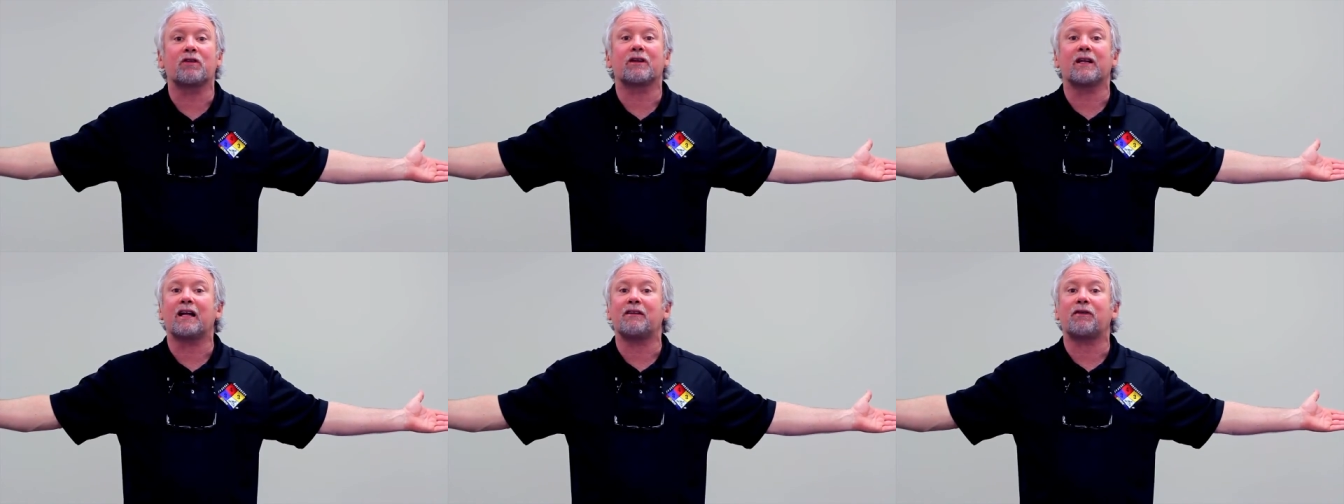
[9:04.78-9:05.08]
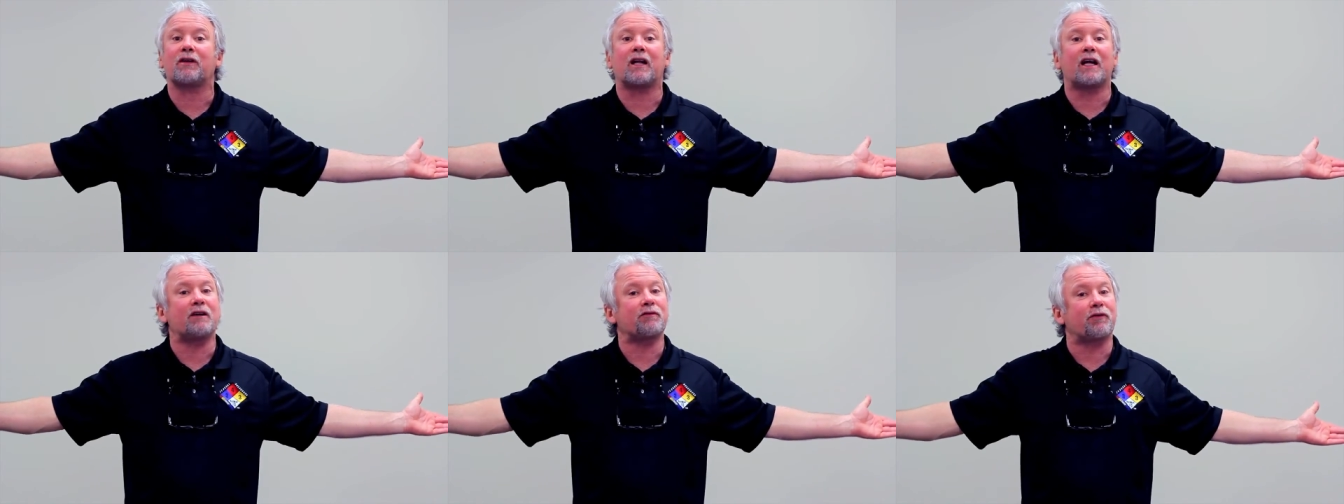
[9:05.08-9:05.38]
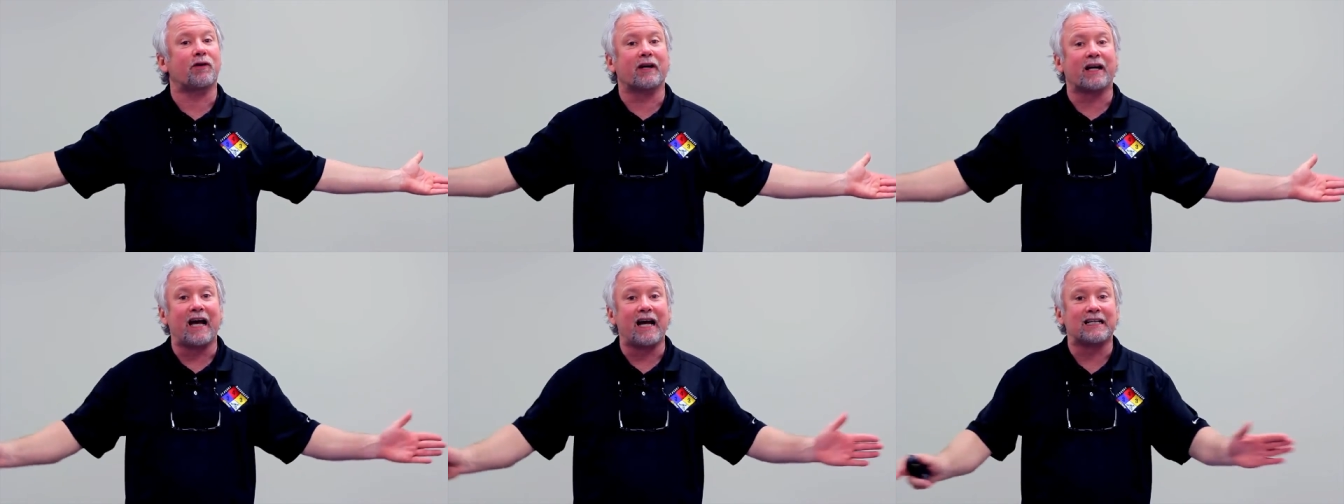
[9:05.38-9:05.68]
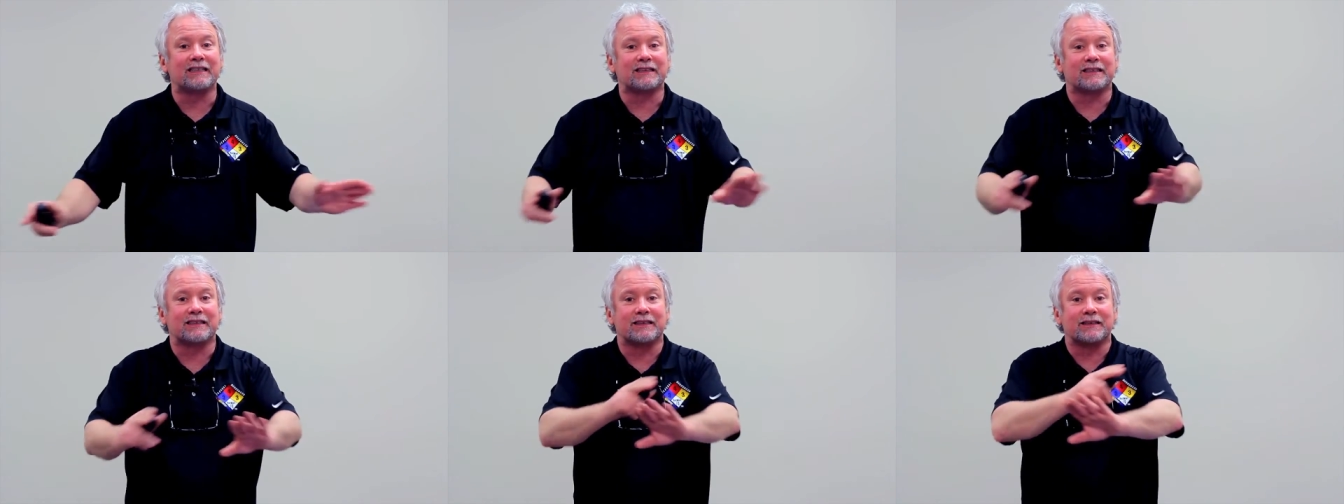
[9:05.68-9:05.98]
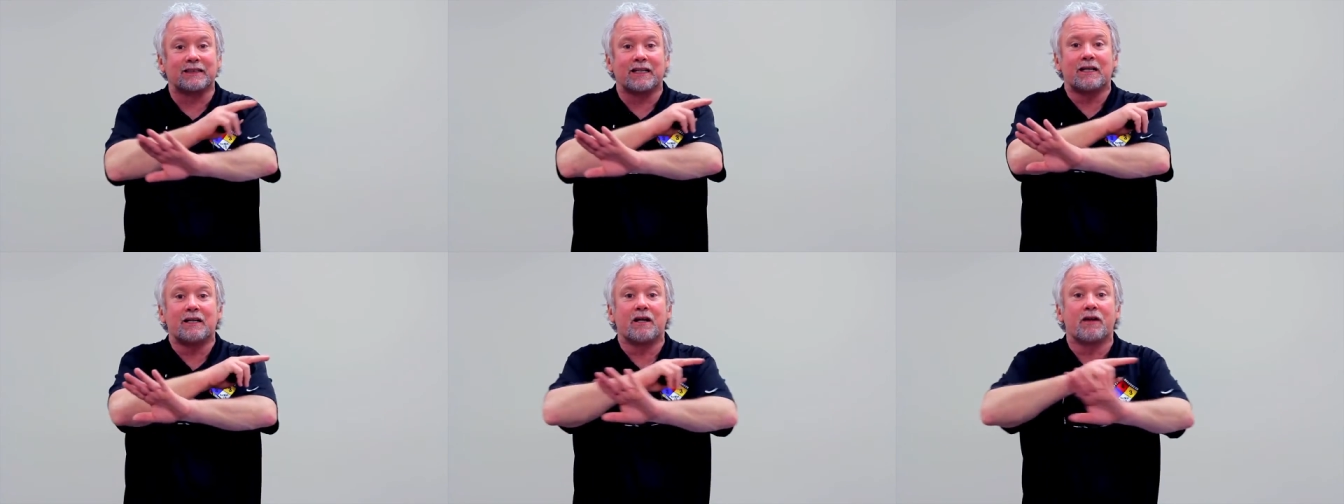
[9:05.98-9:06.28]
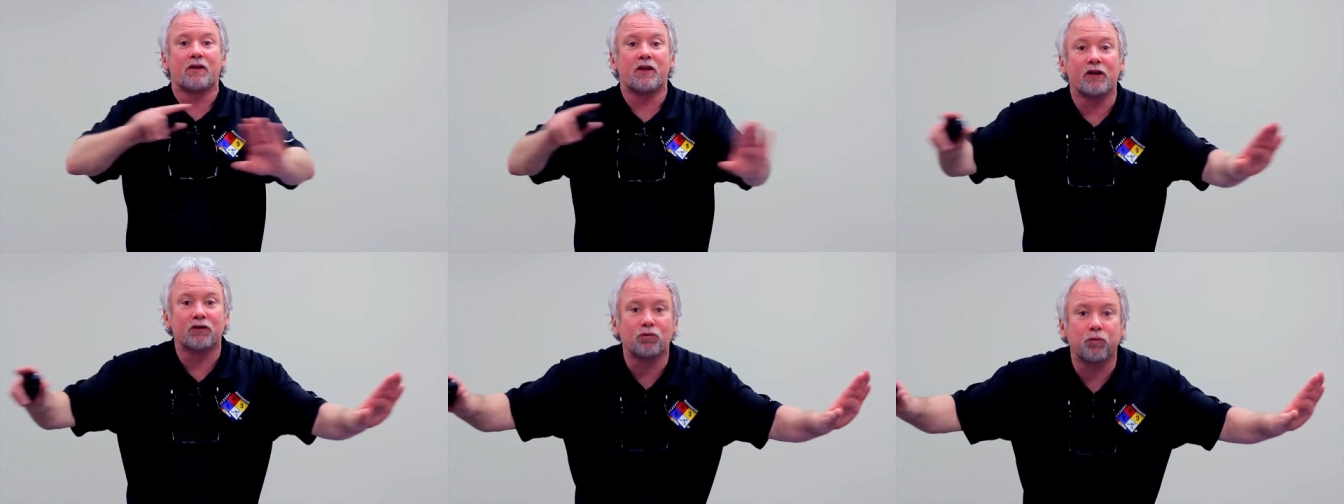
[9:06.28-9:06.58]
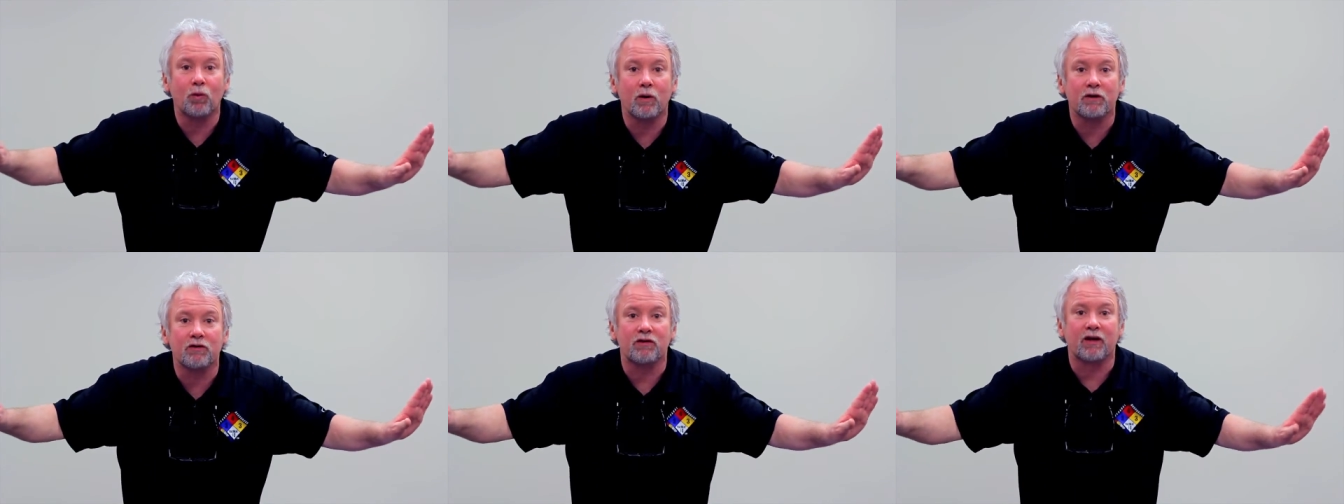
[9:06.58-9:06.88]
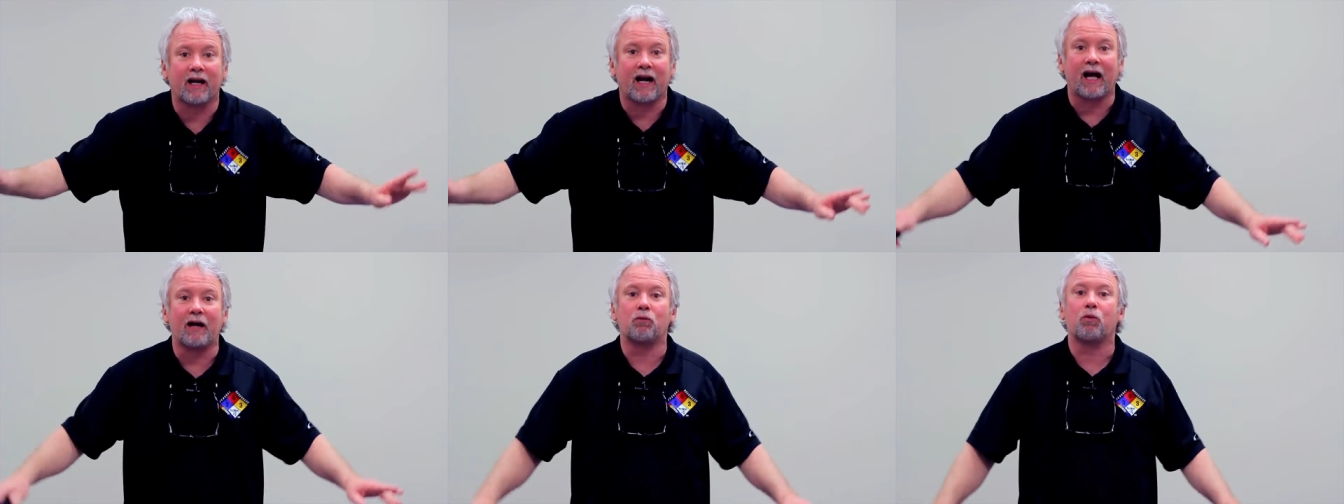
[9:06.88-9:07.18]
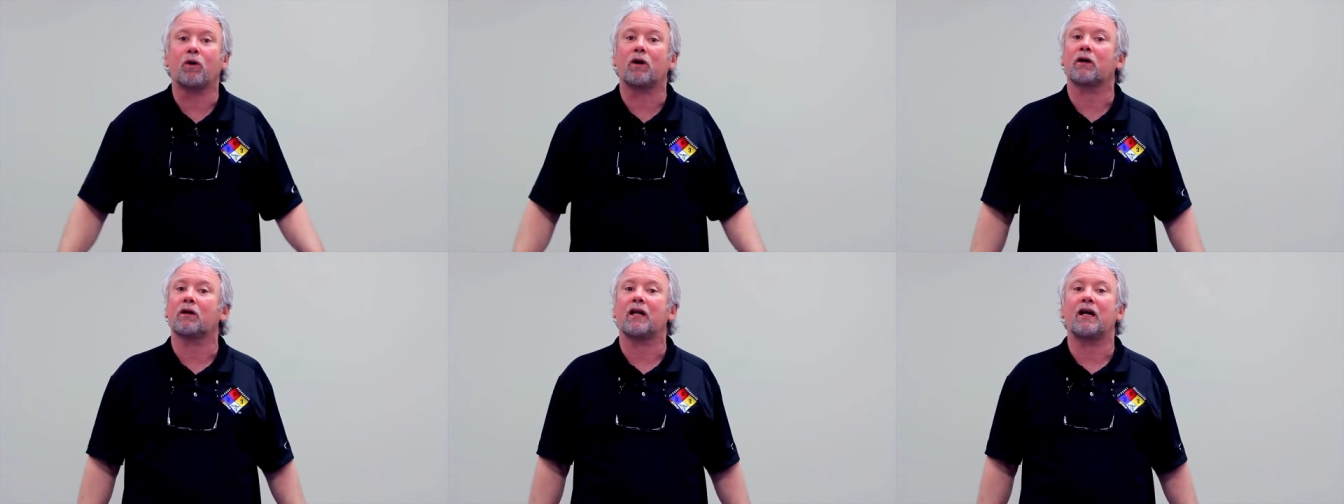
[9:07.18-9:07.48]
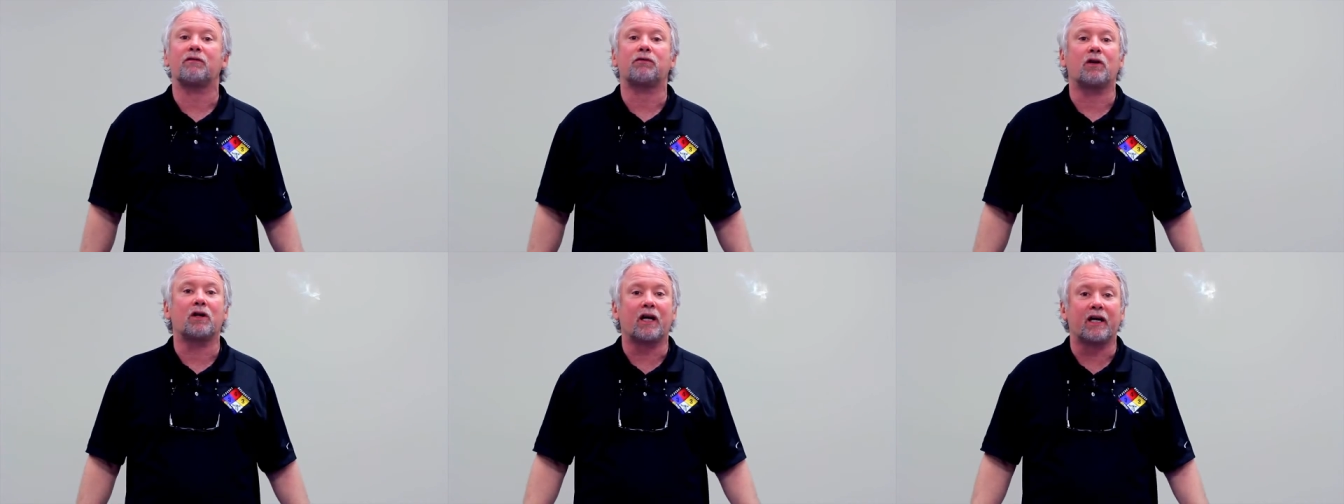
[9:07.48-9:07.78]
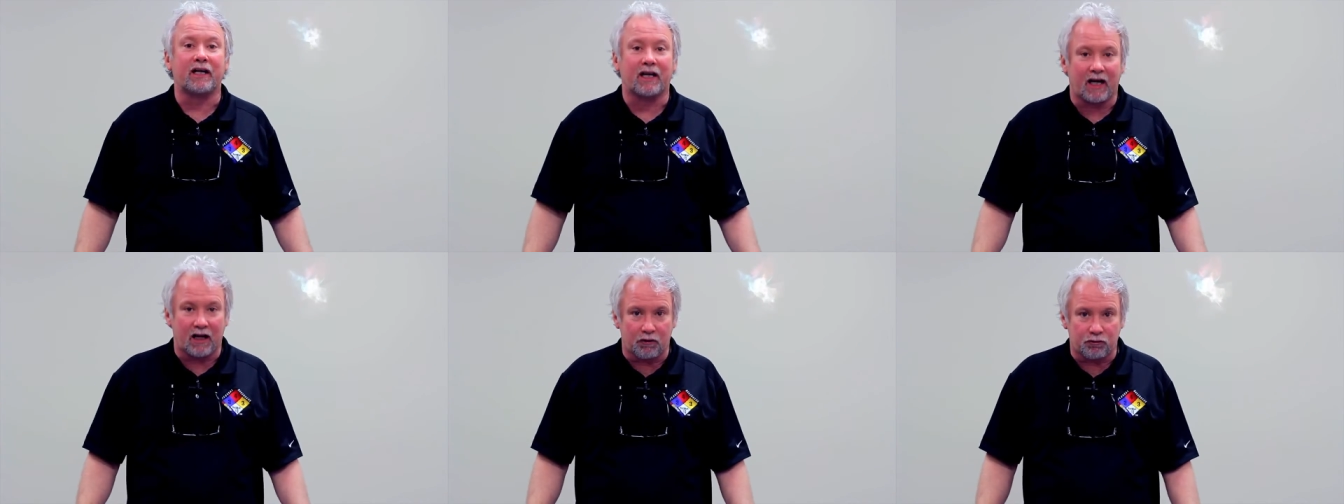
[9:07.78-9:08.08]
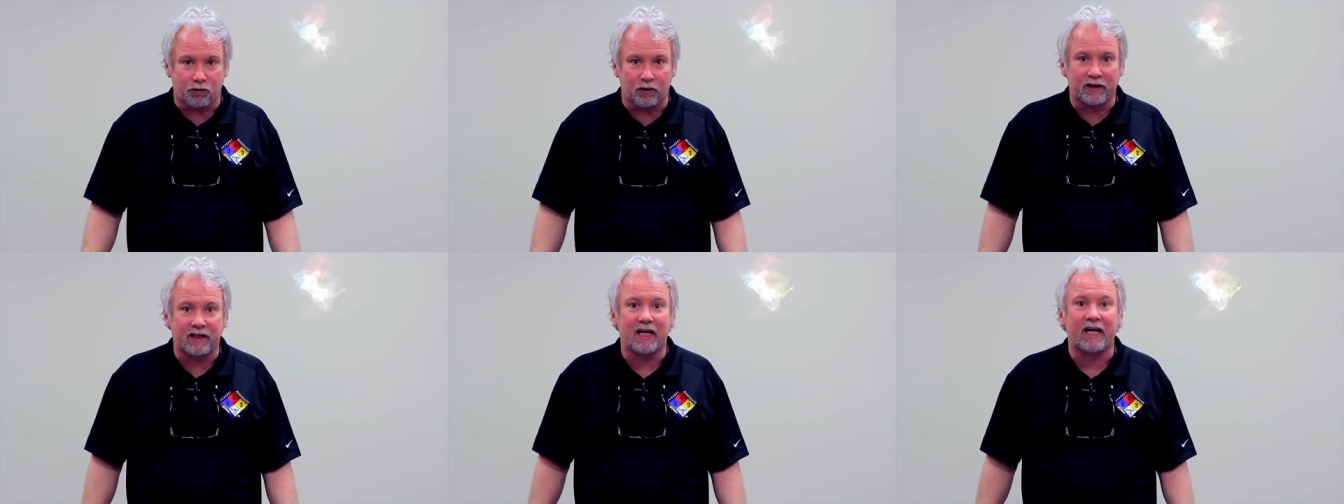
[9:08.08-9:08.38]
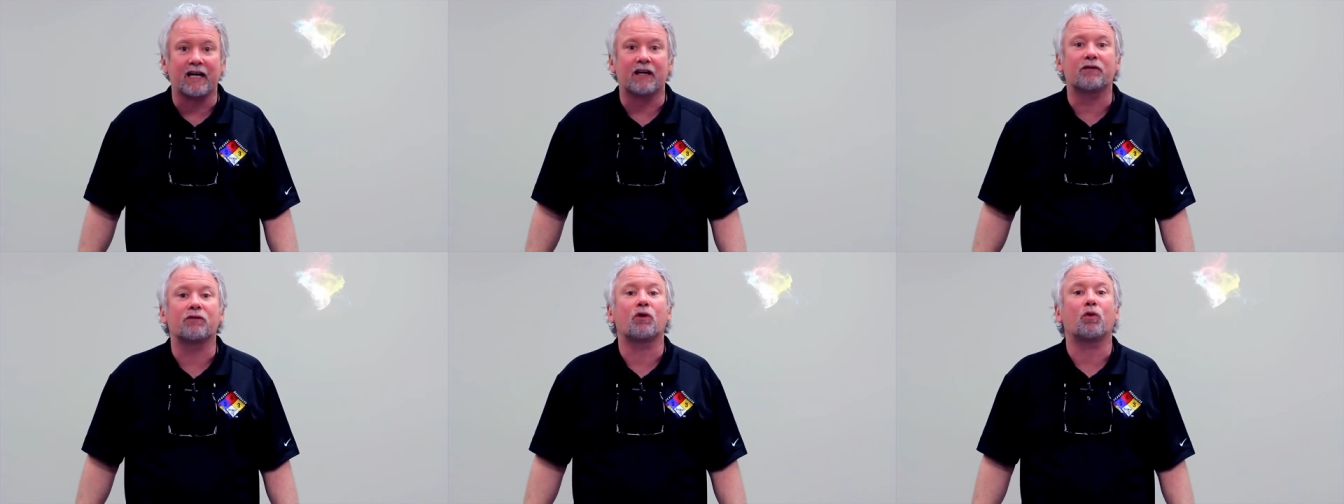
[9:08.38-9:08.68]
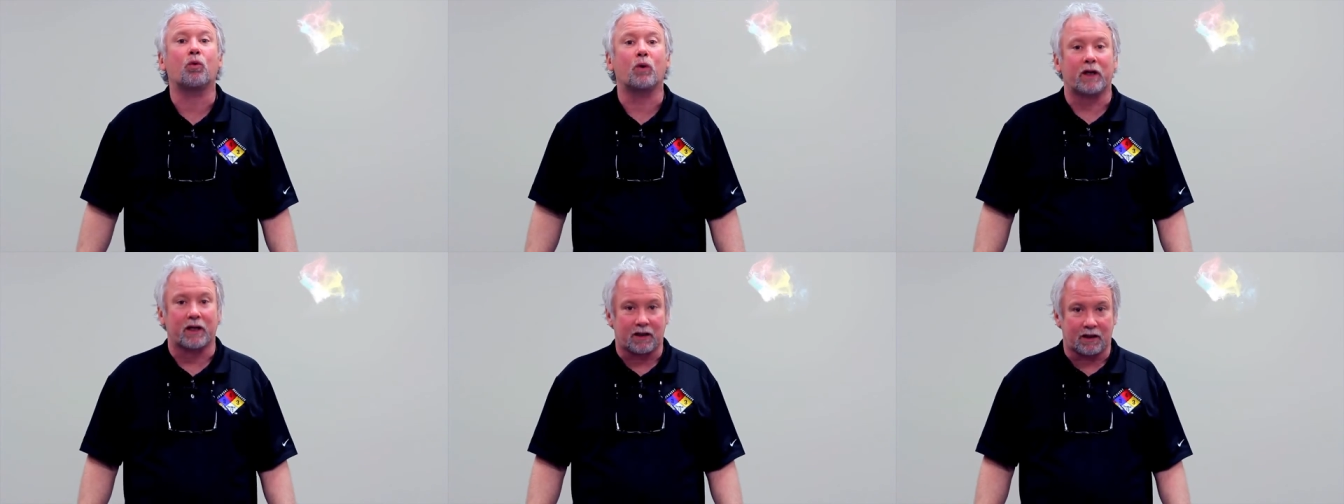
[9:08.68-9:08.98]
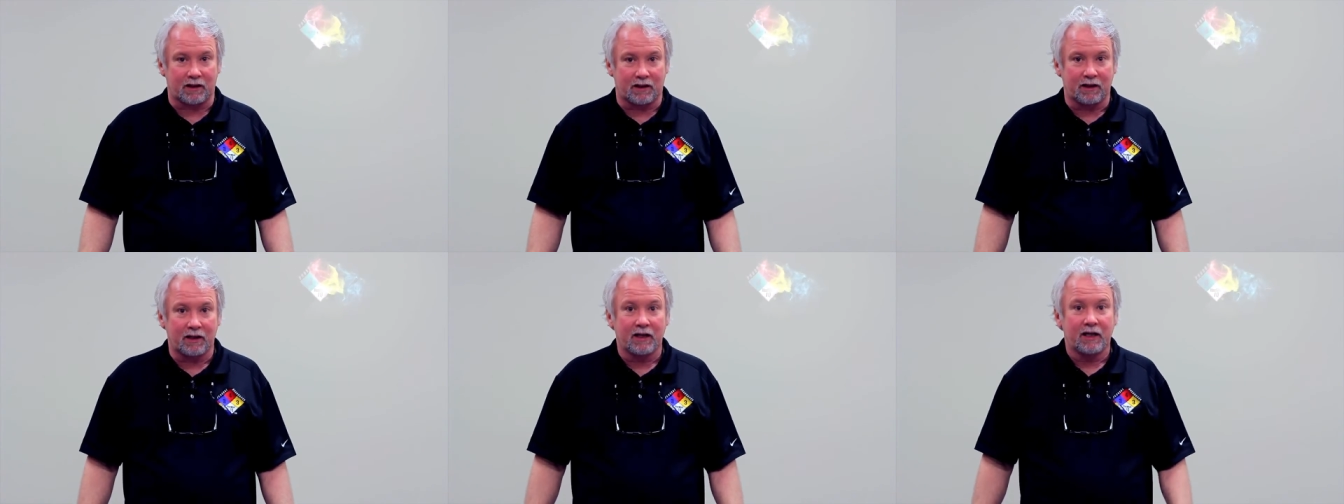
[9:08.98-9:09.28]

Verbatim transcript: and level A for gases, this one's that I'd wear level A every day of the week.